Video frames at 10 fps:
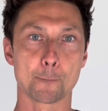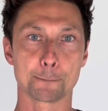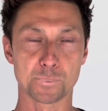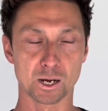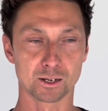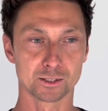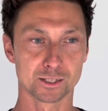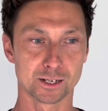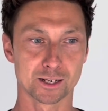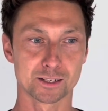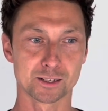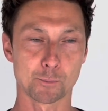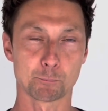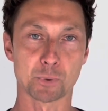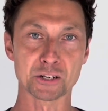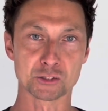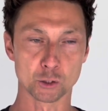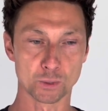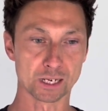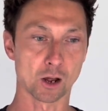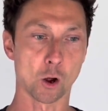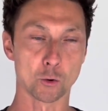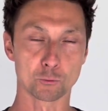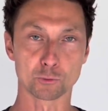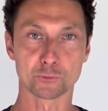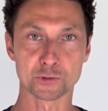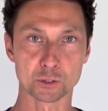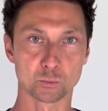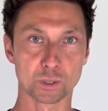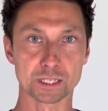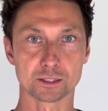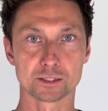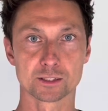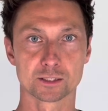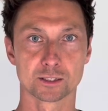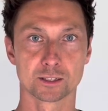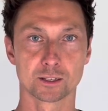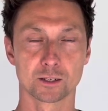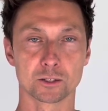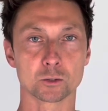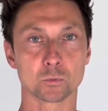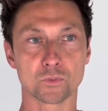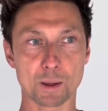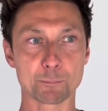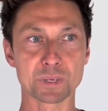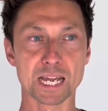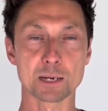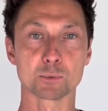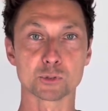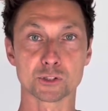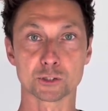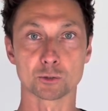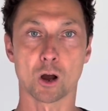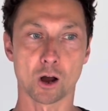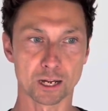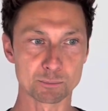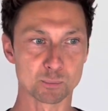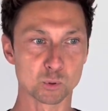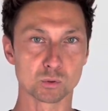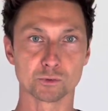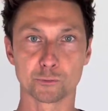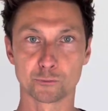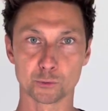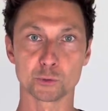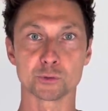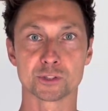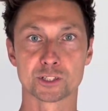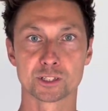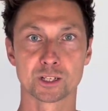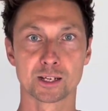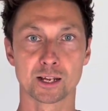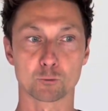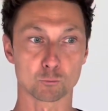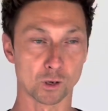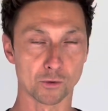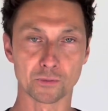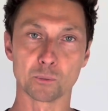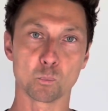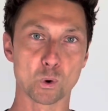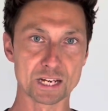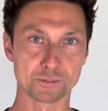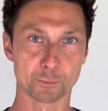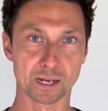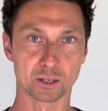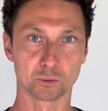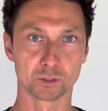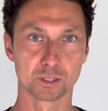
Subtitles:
but by doing it over a few weeks, you'll then be able to eyeball the foods rather than weigh them out.